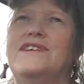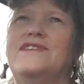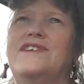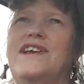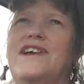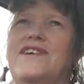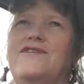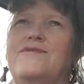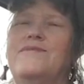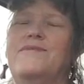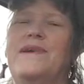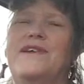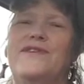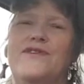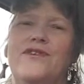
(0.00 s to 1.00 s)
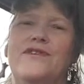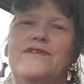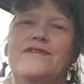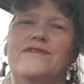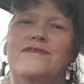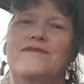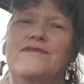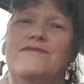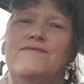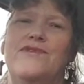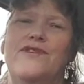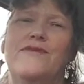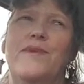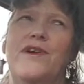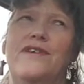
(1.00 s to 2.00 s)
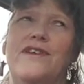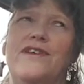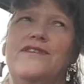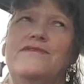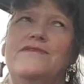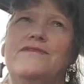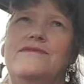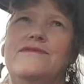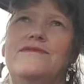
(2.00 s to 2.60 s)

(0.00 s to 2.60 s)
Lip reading: to help, but not pro bono.